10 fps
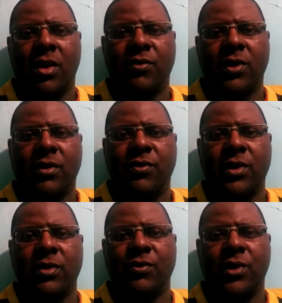for,
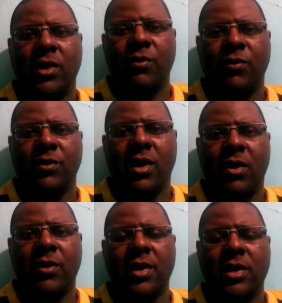for, for your
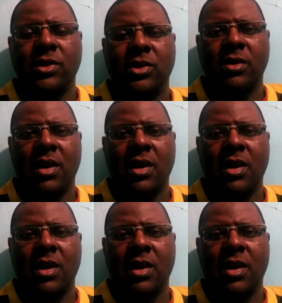tarot readings?